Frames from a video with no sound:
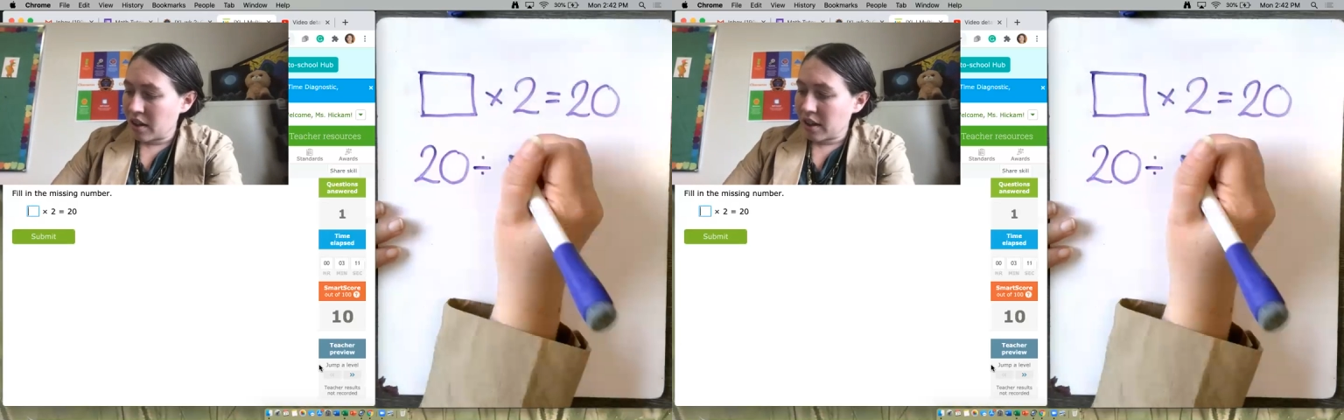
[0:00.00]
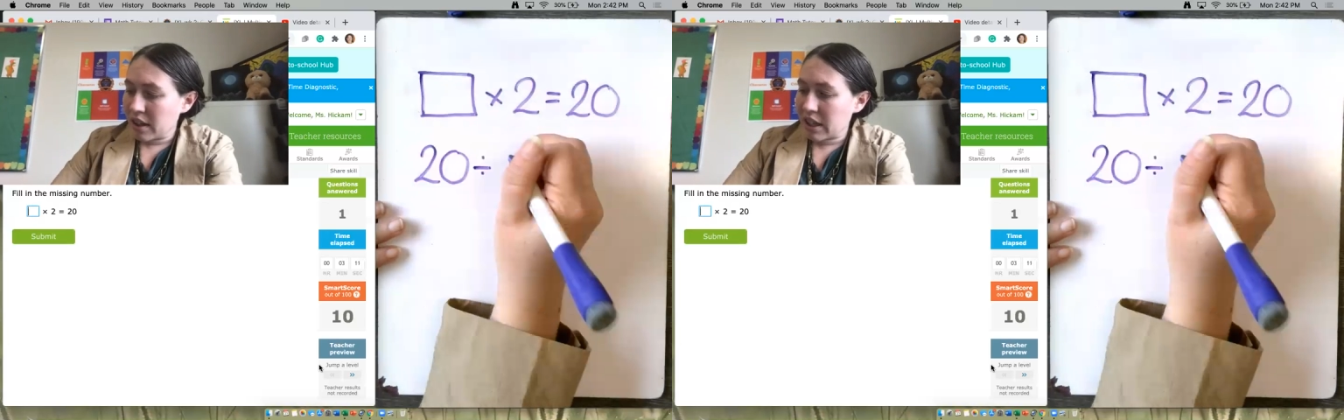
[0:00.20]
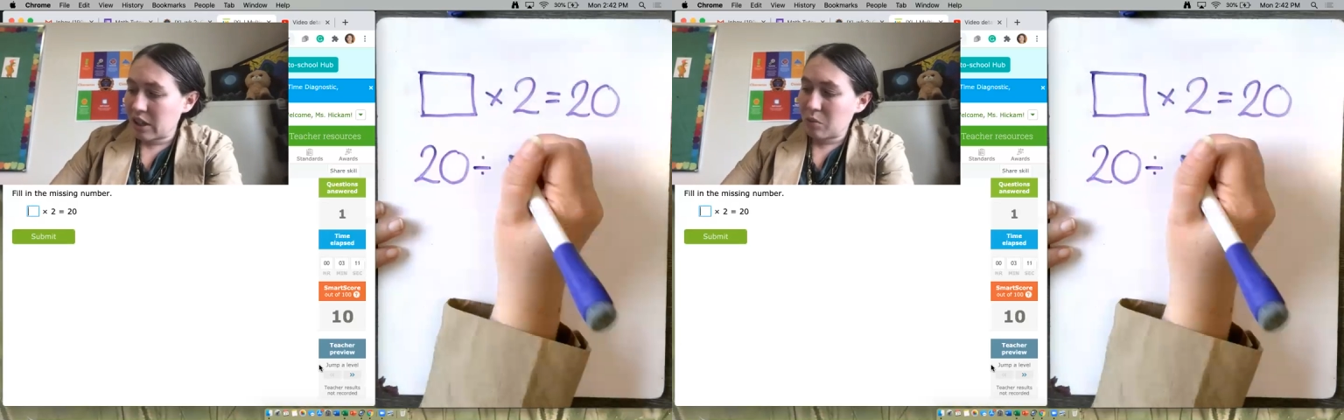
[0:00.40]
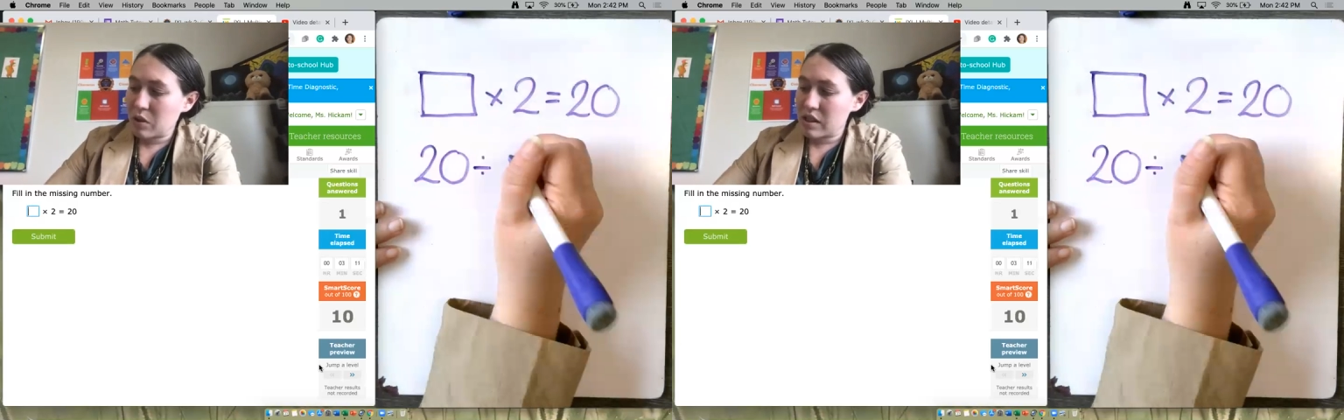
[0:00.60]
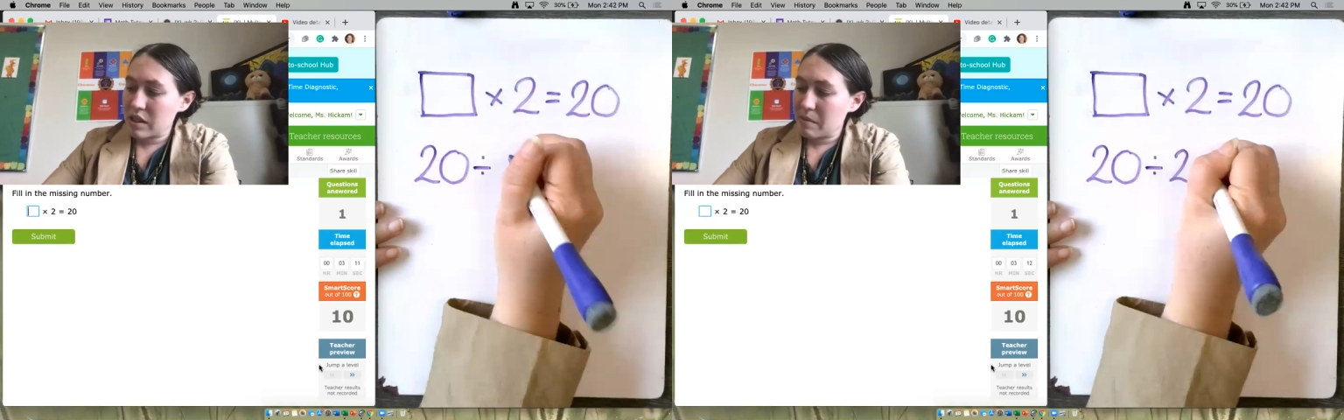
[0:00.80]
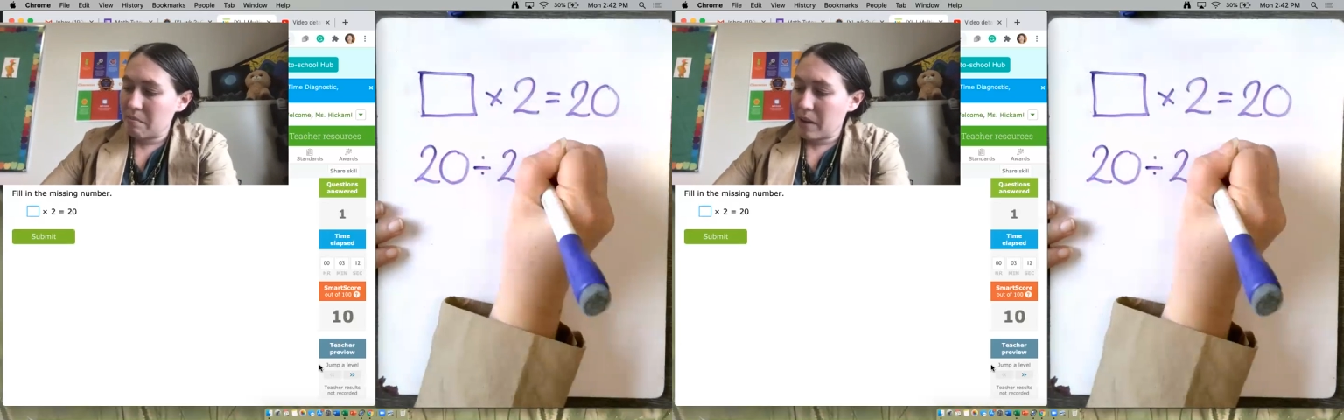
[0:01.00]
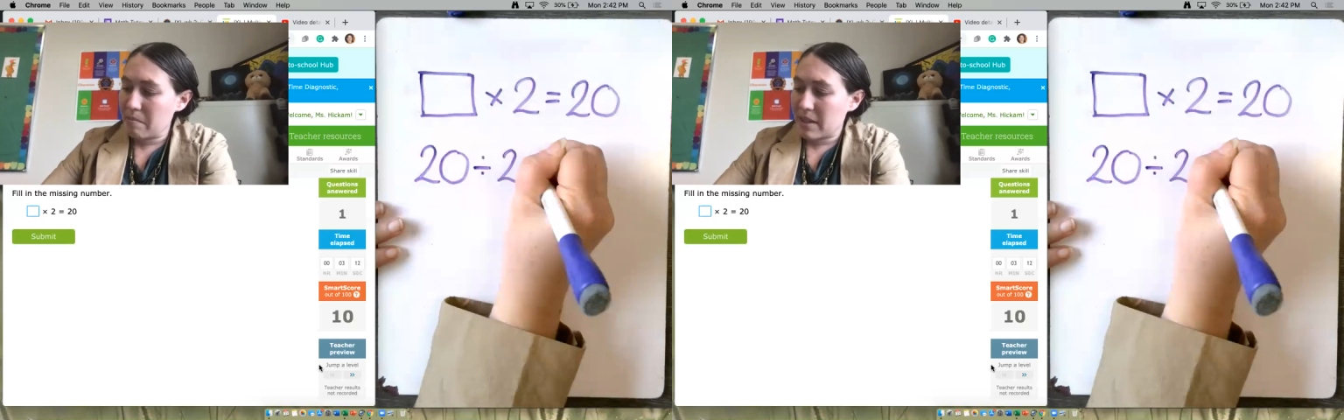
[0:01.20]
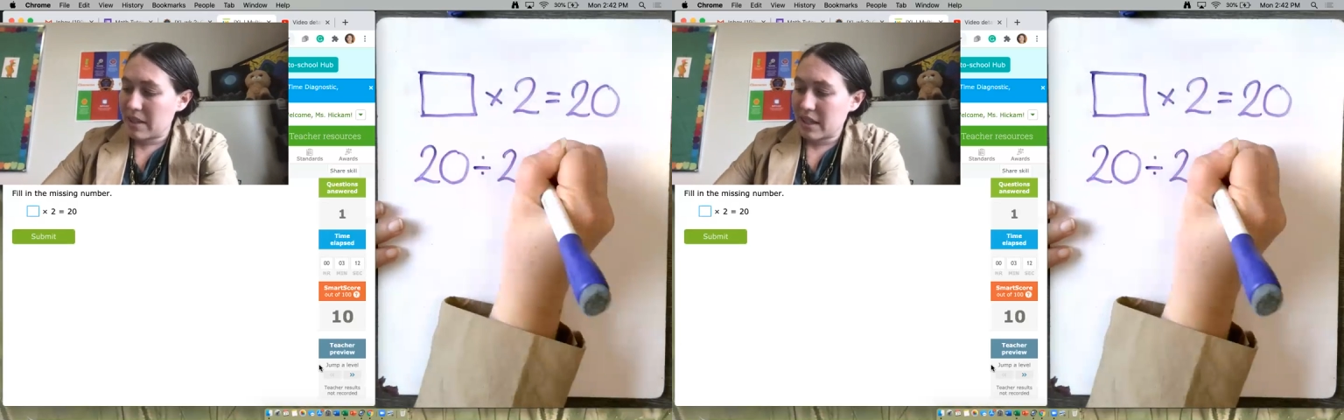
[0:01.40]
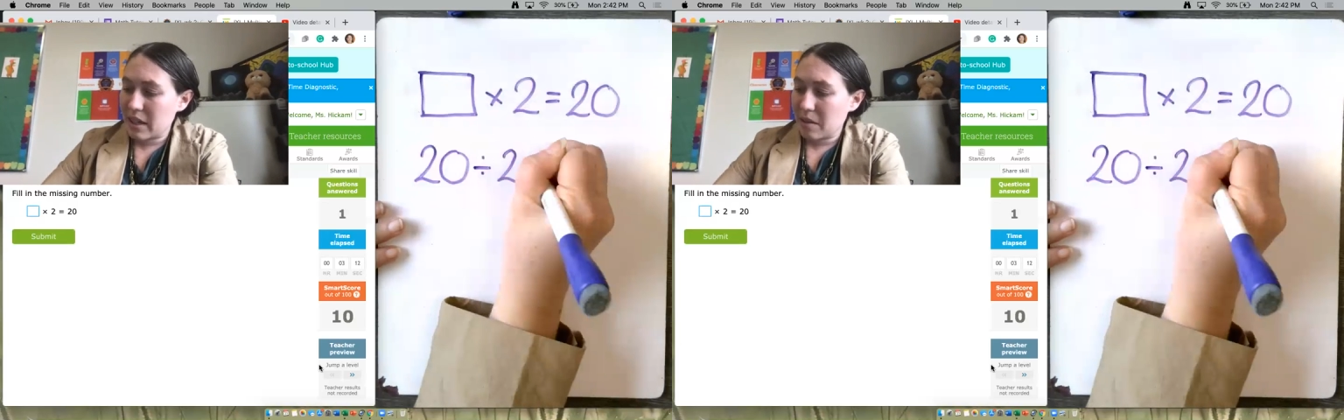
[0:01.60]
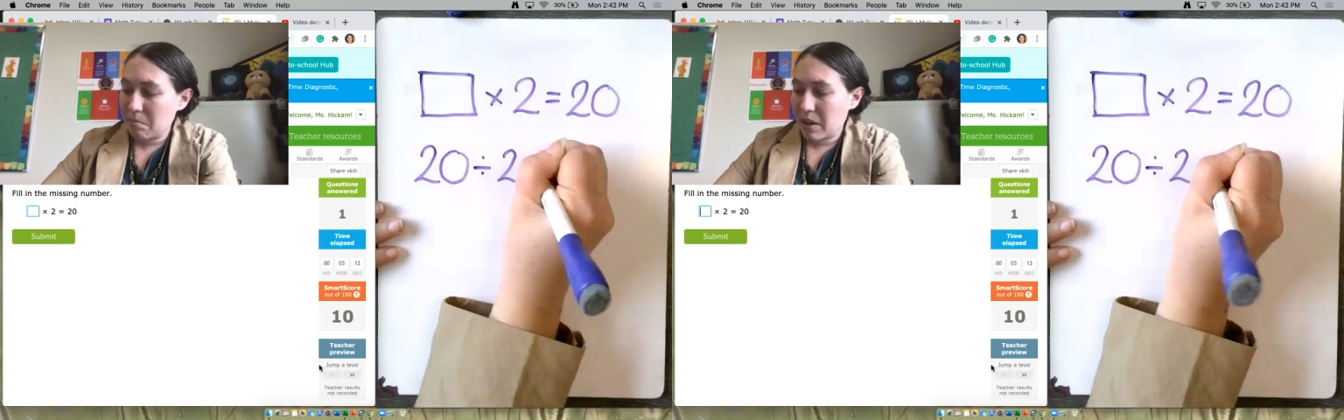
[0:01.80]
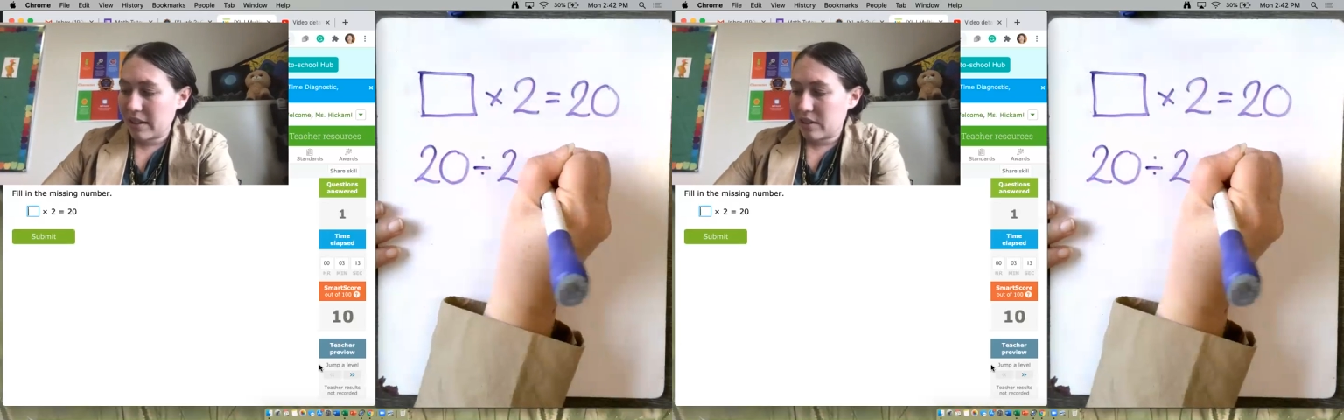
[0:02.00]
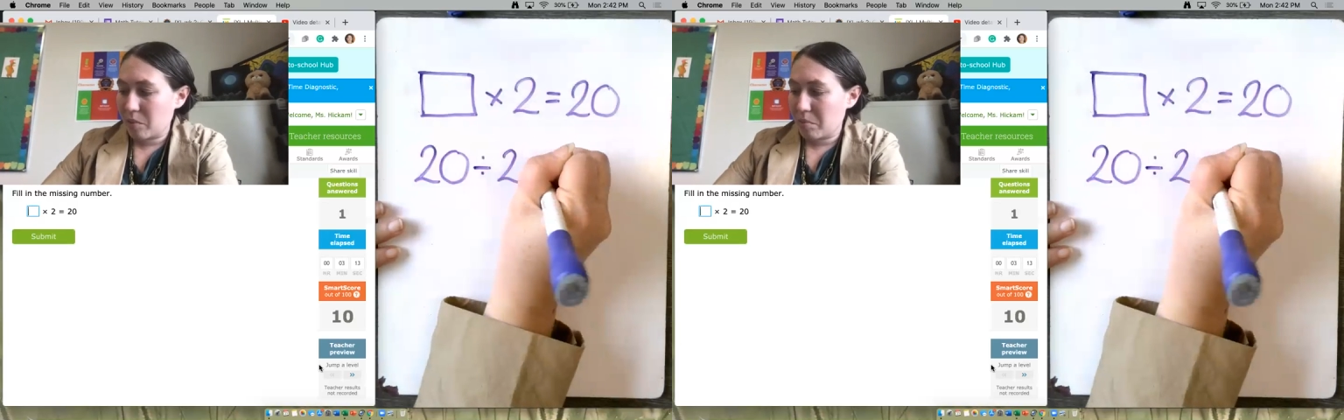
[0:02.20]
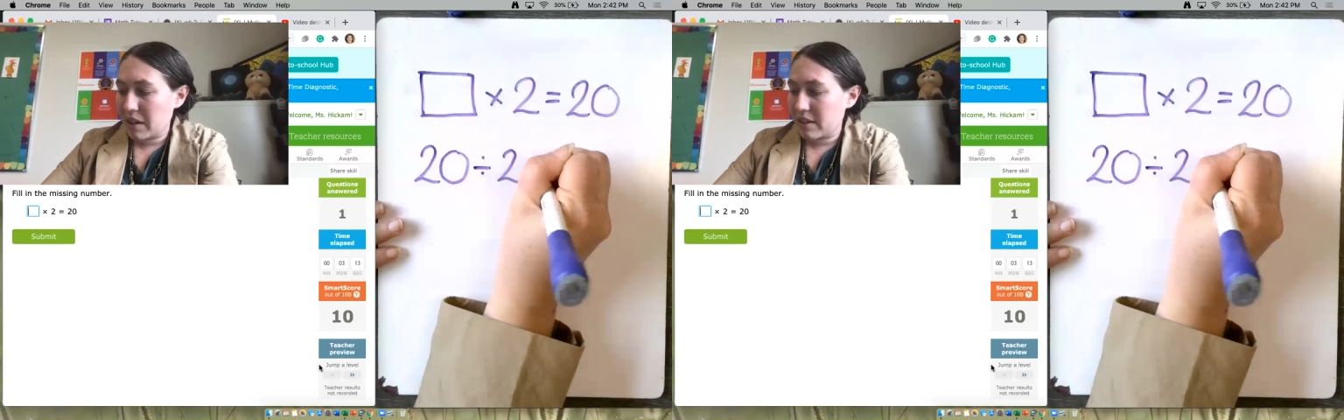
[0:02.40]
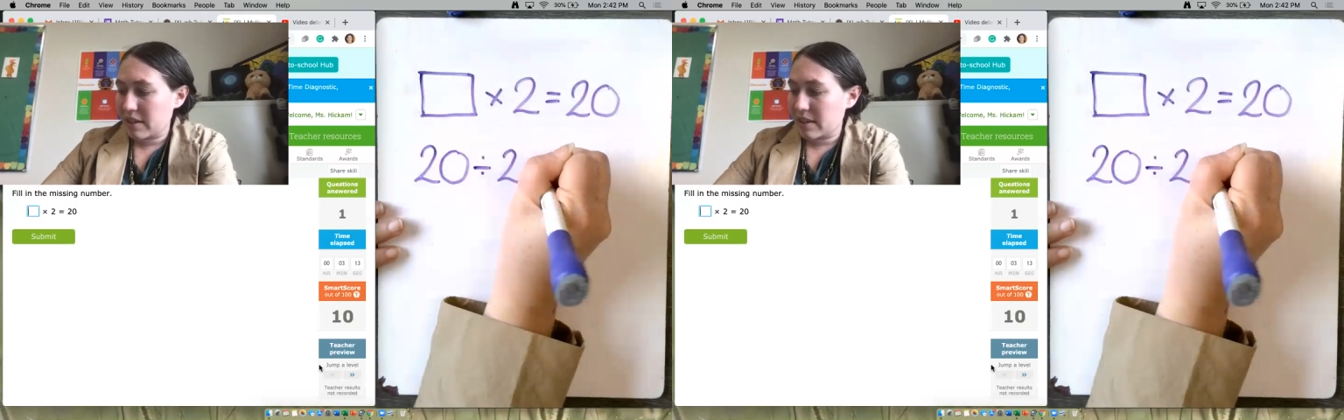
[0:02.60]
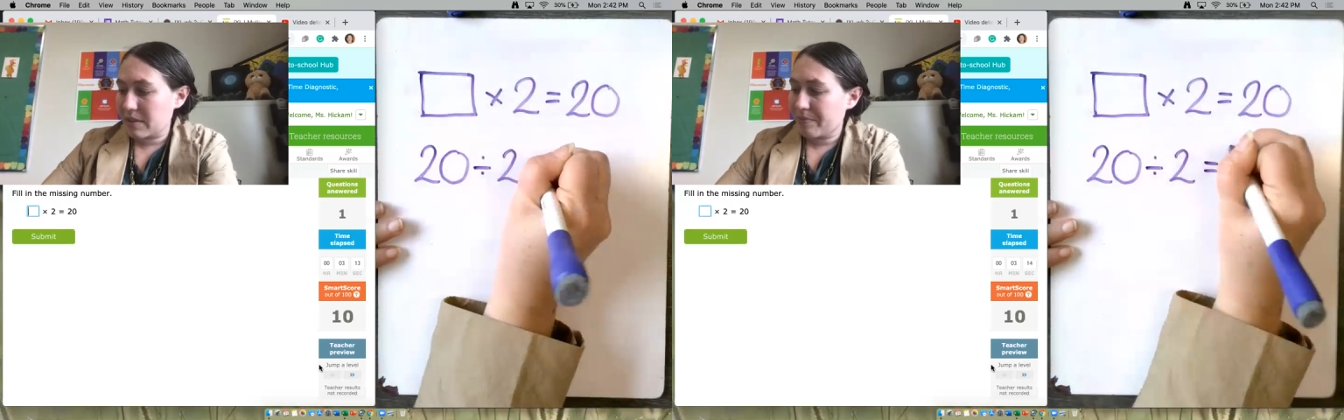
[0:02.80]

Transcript: equals my missing puzzle piece.